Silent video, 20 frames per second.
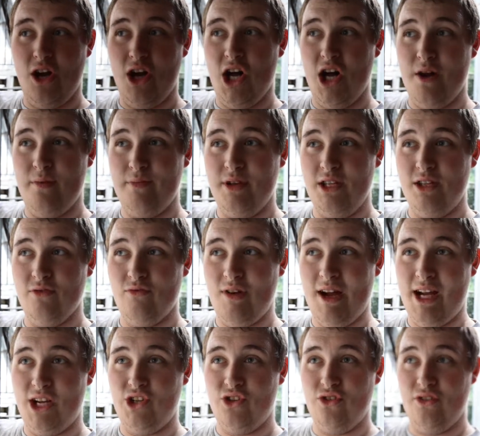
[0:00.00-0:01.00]

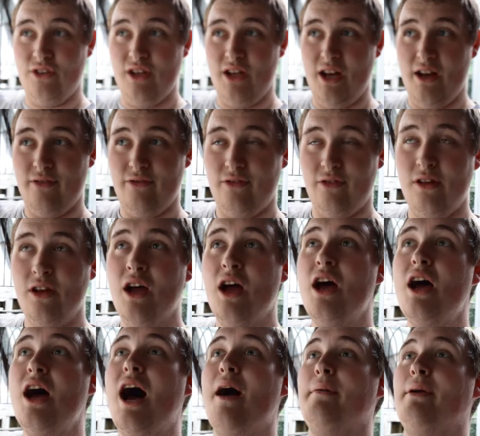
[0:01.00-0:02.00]
omnidirectional enough.
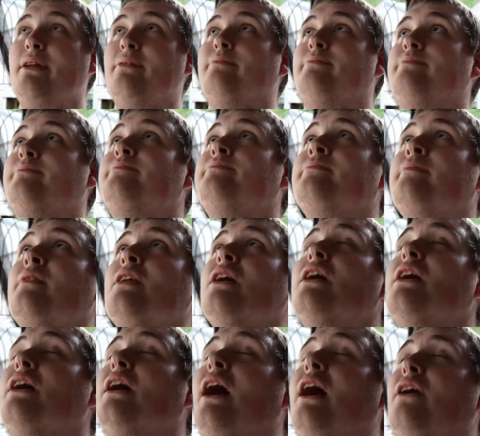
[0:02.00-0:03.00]
I mean,
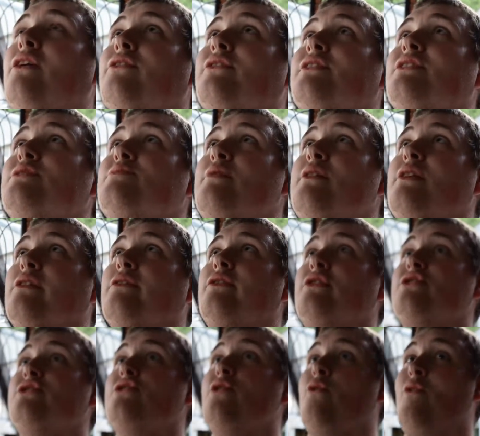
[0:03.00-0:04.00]
I don't think this microphone
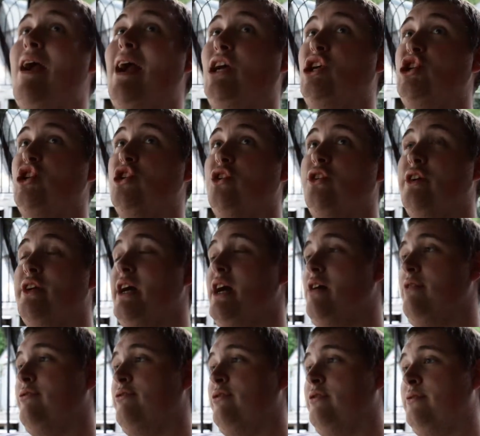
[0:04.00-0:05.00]
is directional
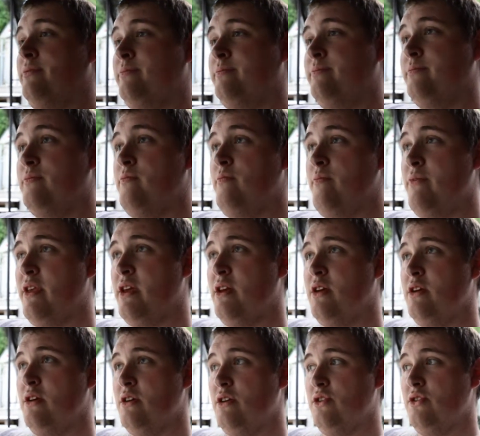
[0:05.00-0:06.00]
enough.
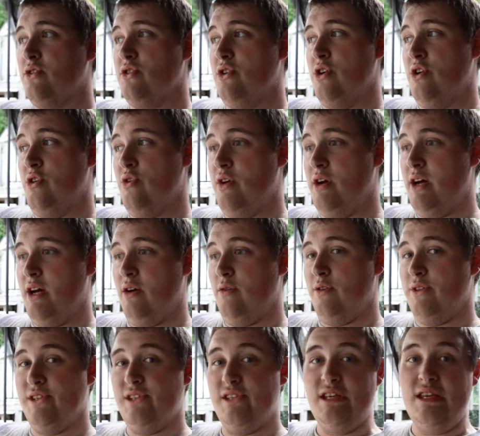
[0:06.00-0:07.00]
So uh,
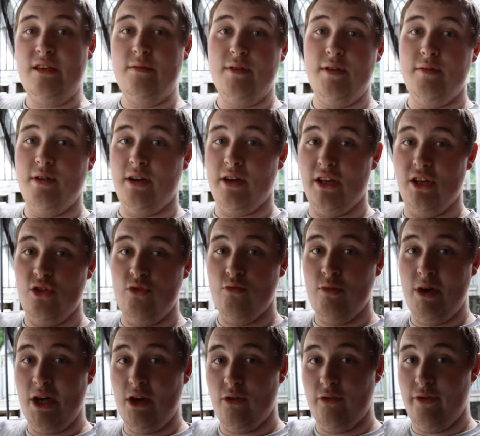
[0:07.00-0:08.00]
we'll see. Maybe I'll get a new
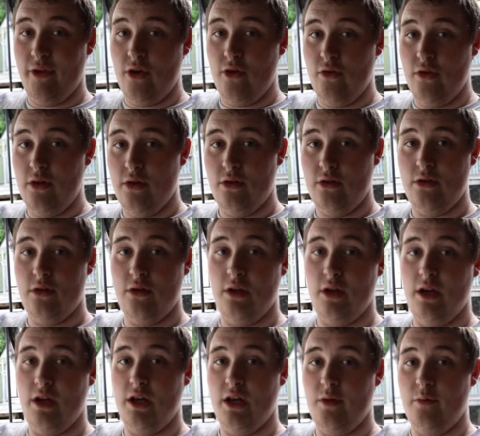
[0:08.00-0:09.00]
microphone.
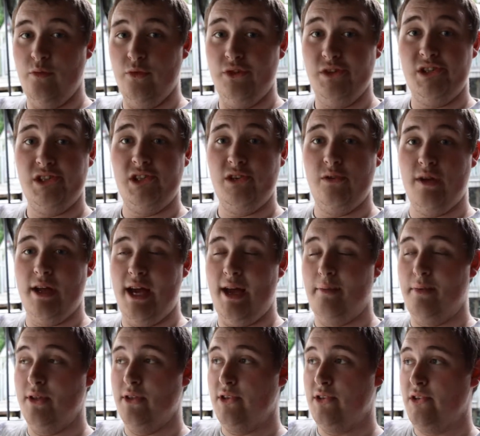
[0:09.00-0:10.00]
Um, we'll just see what
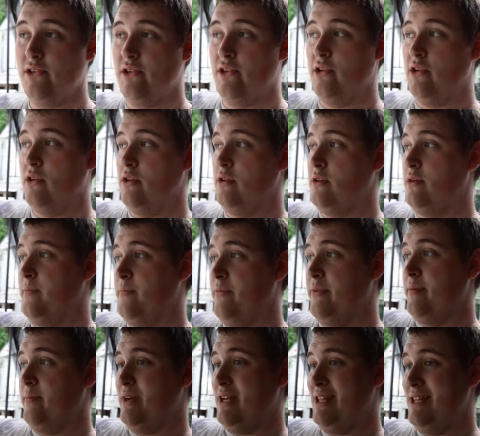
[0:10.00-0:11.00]
happens.
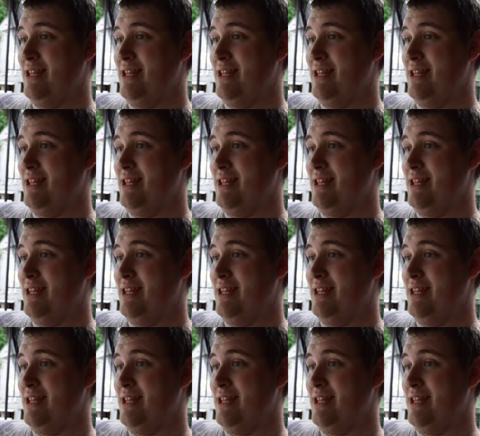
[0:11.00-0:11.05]
But I